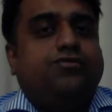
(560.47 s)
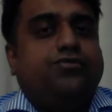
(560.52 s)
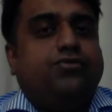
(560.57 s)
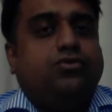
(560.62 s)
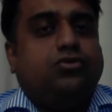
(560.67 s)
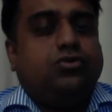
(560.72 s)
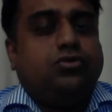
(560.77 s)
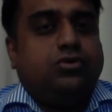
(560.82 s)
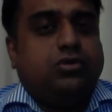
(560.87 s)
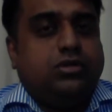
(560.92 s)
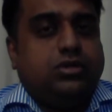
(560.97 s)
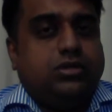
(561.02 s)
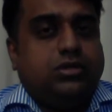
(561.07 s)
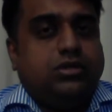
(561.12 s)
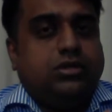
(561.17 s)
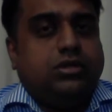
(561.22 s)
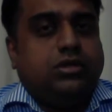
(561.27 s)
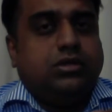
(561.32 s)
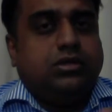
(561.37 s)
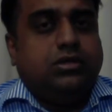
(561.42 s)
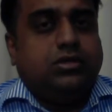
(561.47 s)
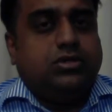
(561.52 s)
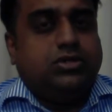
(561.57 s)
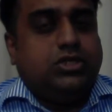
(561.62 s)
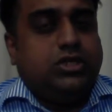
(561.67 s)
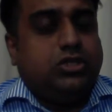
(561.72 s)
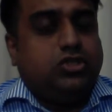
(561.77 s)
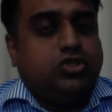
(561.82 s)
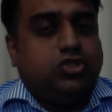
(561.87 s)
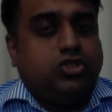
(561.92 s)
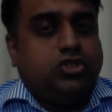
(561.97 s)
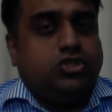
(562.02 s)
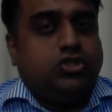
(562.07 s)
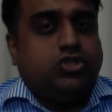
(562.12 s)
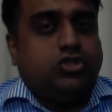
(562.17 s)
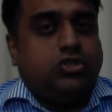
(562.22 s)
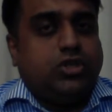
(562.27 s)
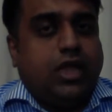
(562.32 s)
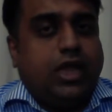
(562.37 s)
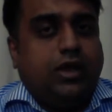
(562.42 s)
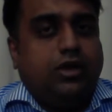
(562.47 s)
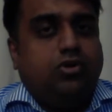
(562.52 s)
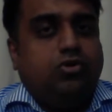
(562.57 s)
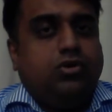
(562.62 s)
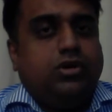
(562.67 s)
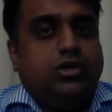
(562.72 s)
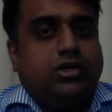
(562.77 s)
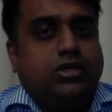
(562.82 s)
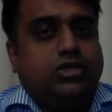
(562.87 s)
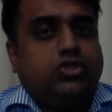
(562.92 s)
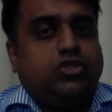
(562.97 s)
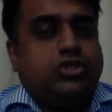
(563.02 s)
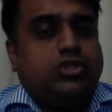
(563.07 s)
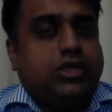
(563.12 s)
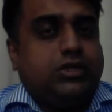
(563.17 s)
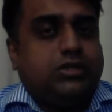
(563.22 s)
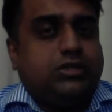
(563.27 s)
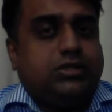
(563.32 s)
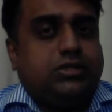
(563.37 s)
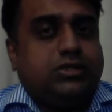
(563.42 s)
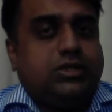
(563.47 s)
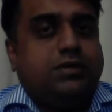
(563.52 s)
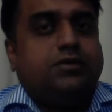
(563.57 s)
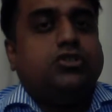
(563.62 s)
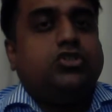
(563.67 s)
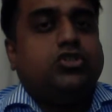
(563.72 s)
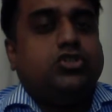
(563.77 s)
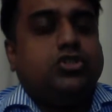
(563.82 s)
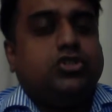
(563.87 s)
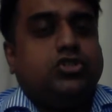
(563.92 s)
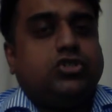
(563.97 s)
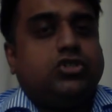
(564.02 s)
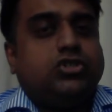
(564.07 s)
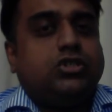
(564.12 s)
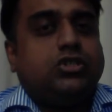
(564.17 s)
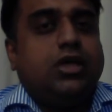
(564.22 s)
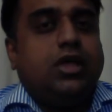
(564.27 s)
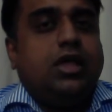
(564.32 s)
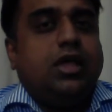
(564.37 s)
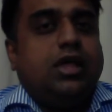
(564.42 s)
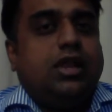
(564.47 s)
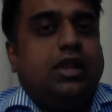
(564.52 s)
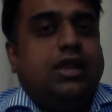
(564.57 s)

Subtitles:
for the six churches, including his, that is the seven churches,